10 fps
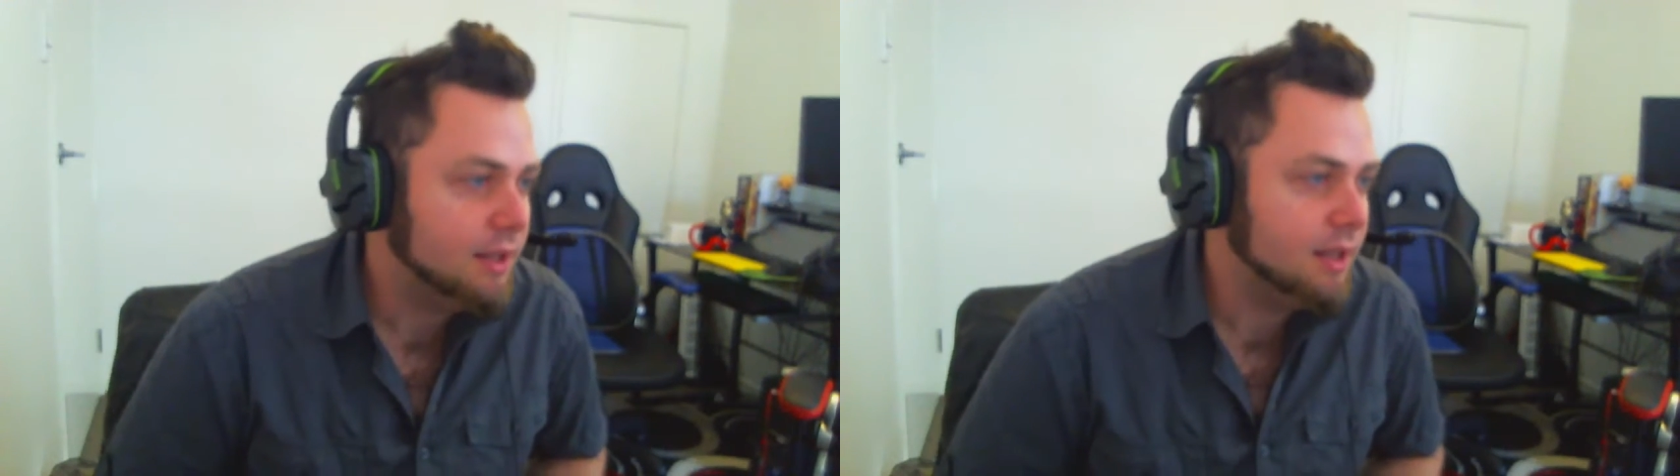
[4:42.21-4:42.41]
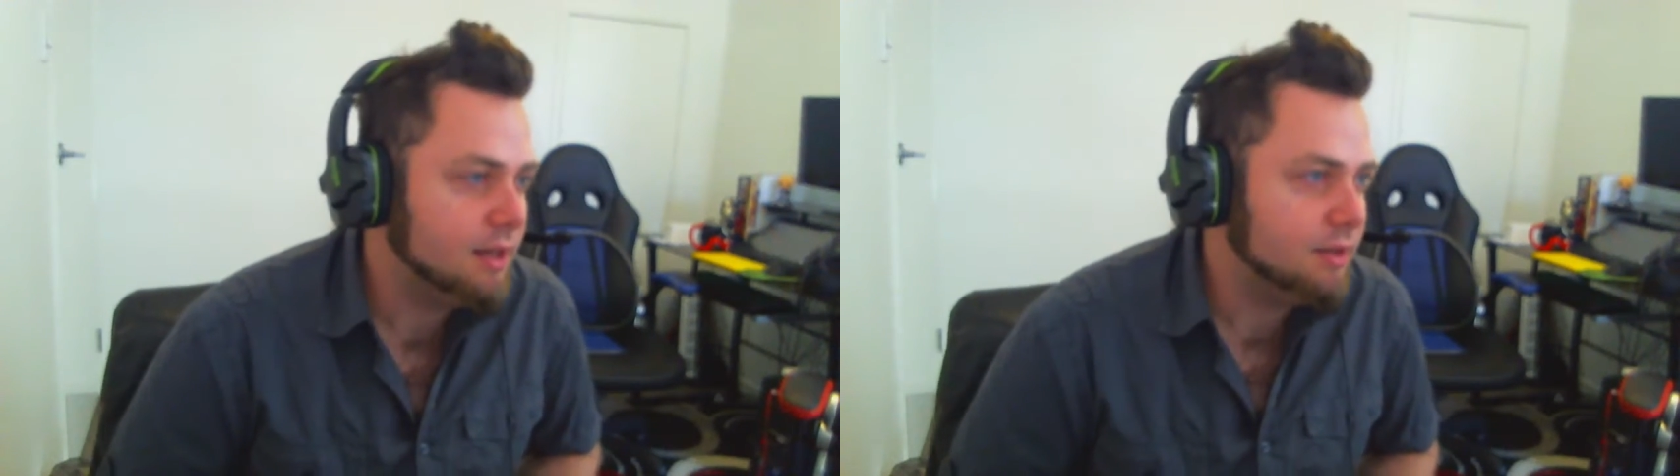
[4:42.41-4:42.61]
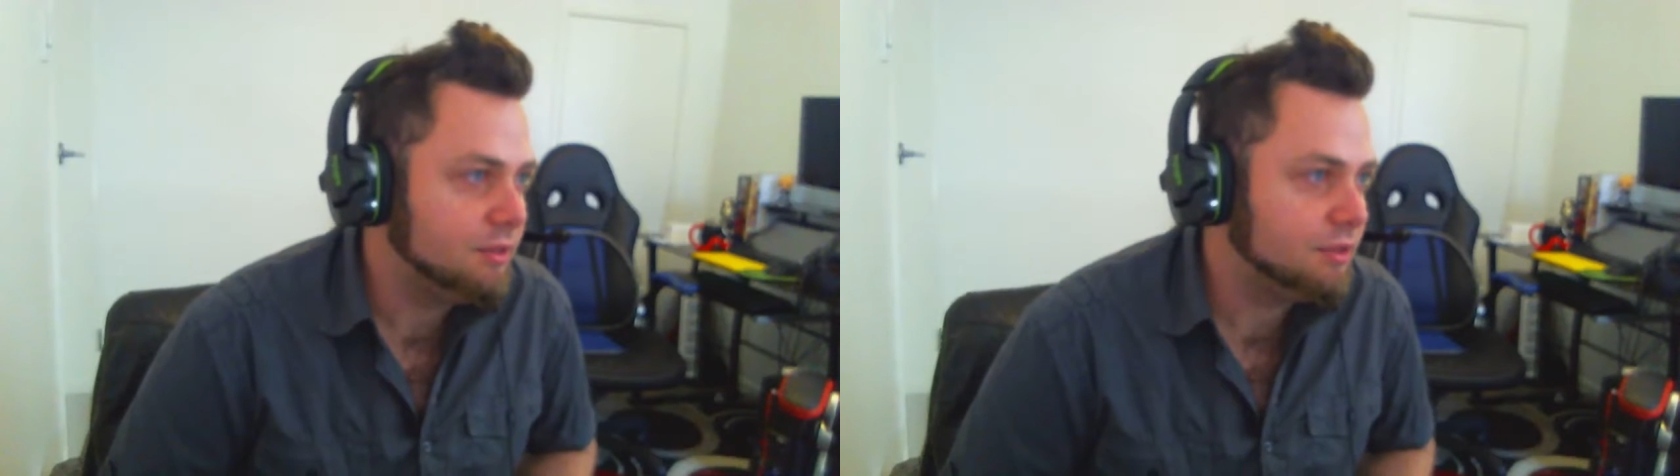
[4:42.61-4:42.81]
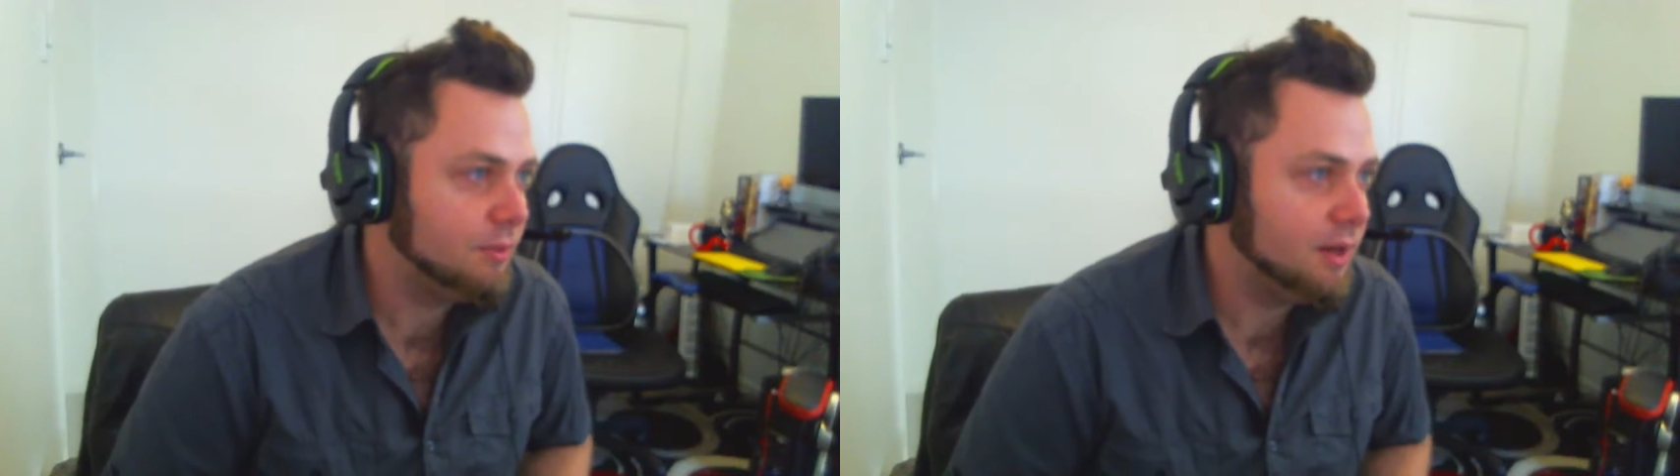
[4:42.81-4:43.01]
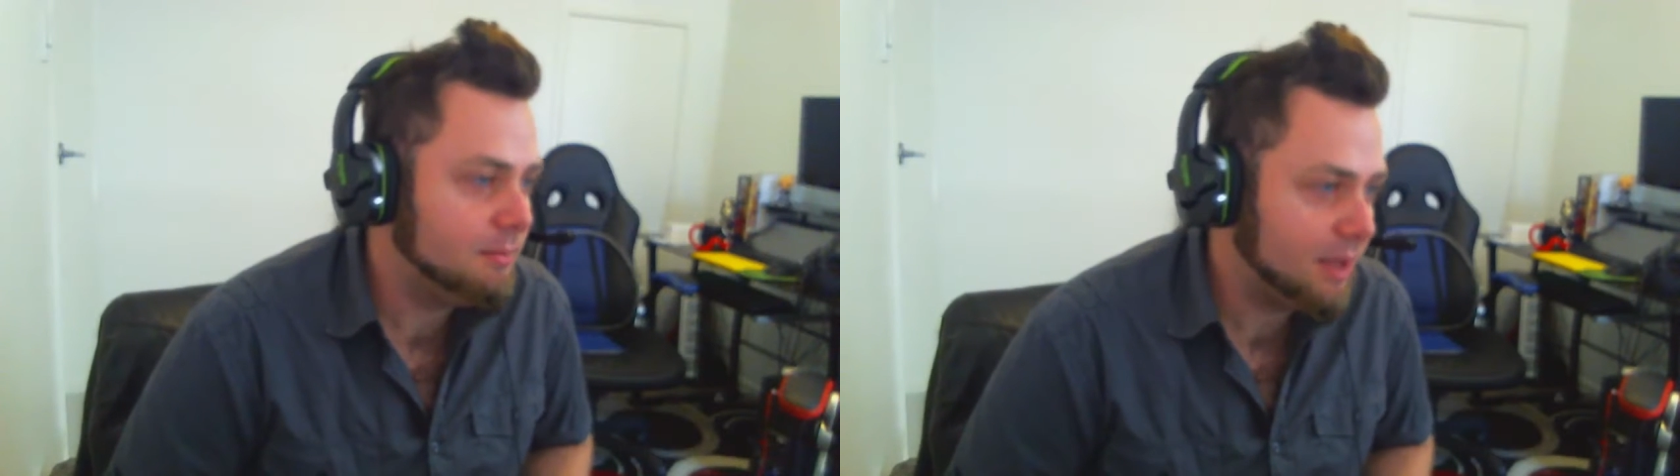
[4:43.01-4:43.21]
It is
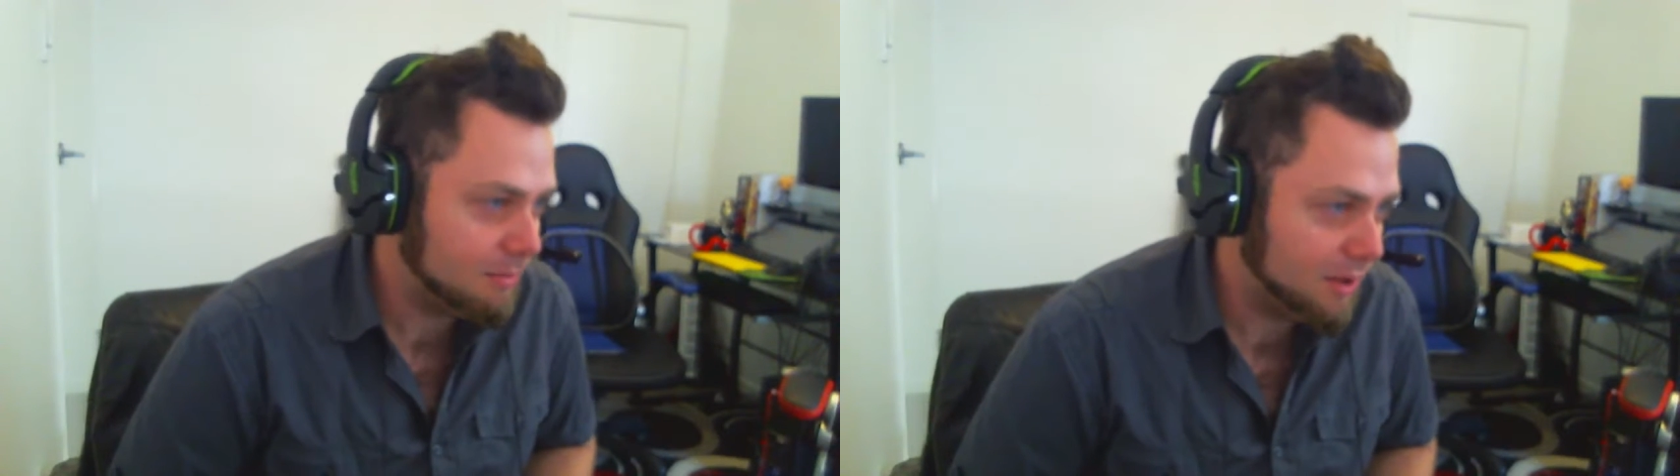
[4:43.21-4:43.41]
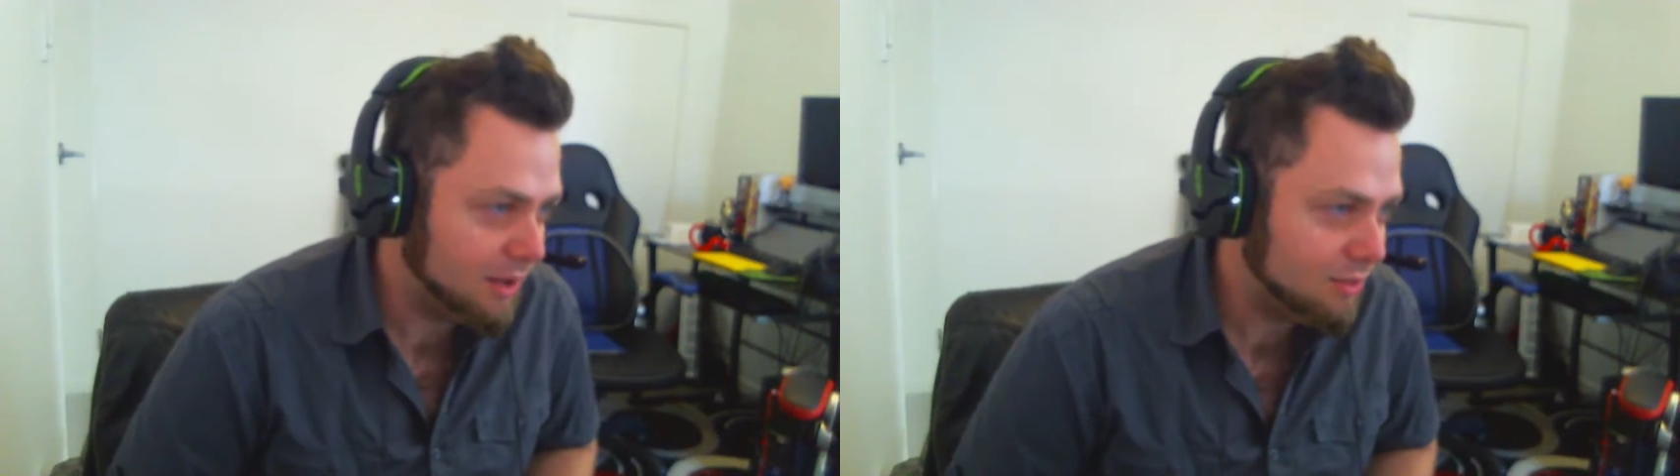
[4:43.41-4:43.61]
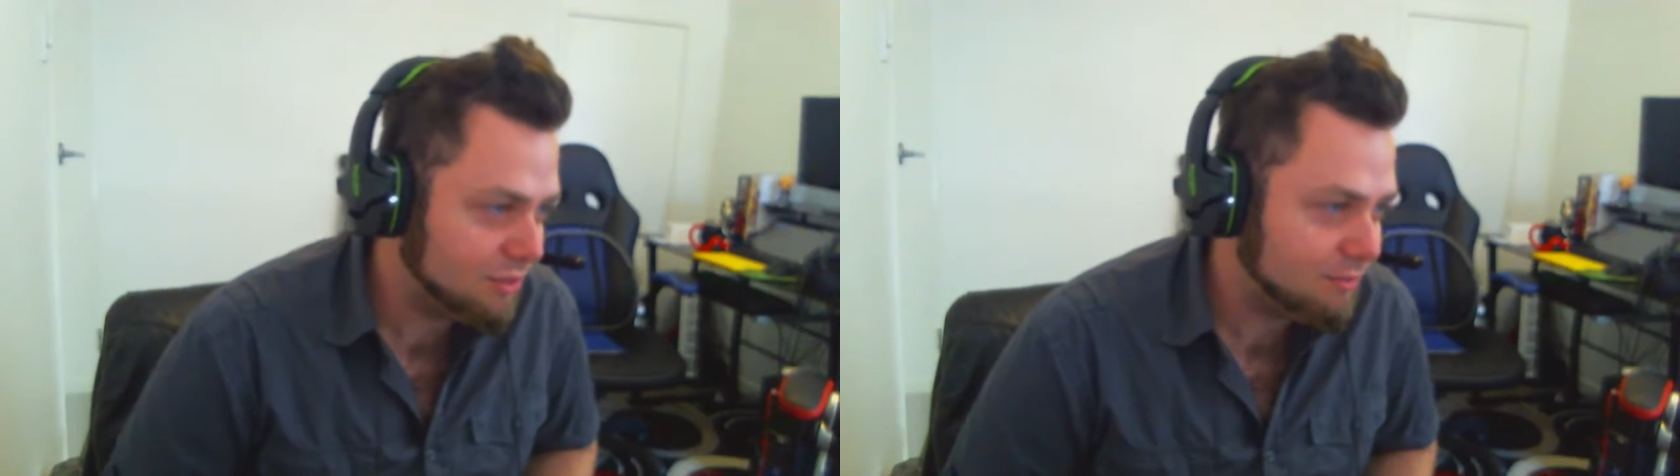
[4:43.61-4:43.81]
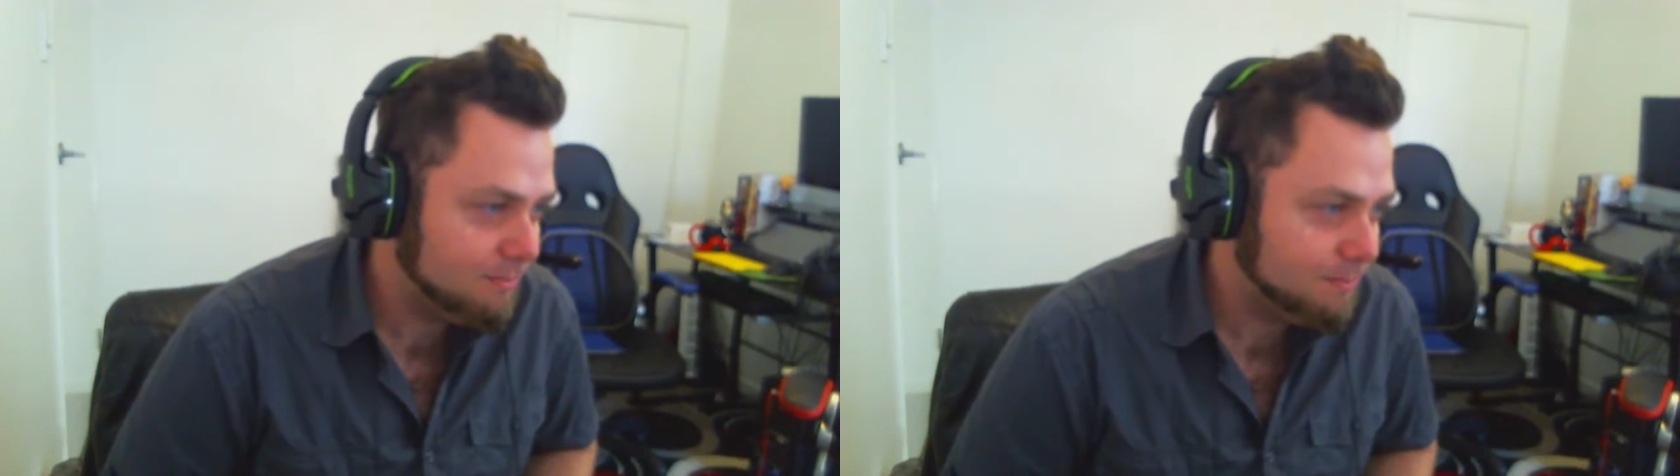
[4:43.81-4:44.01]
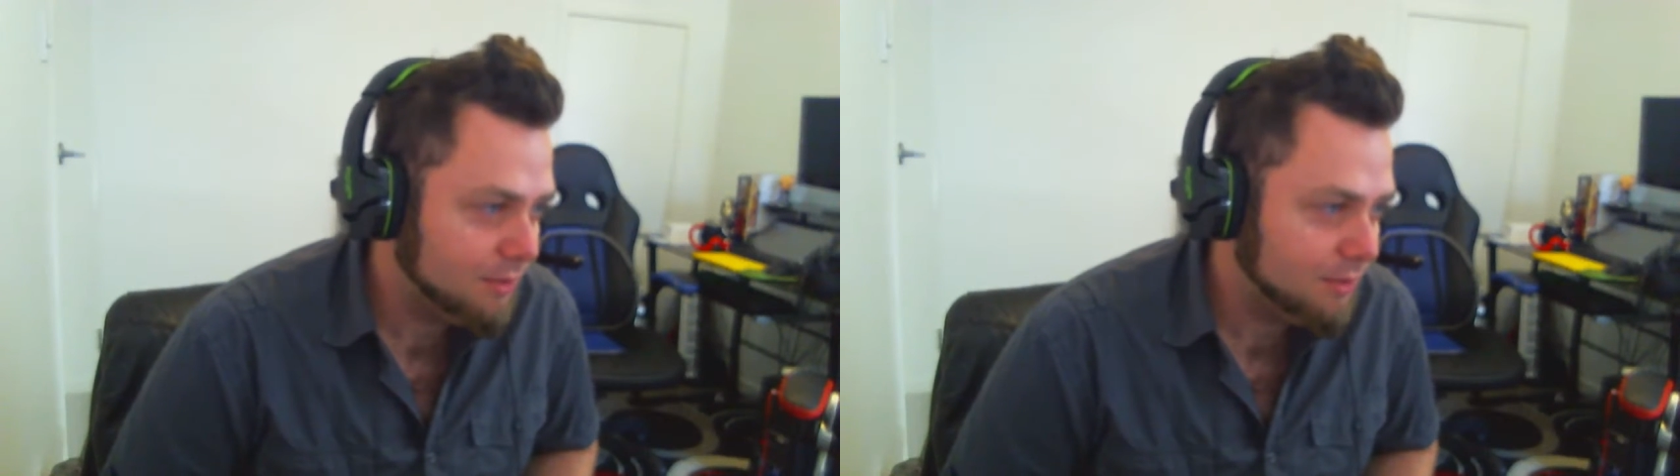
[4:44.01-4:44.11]
20 megabytes,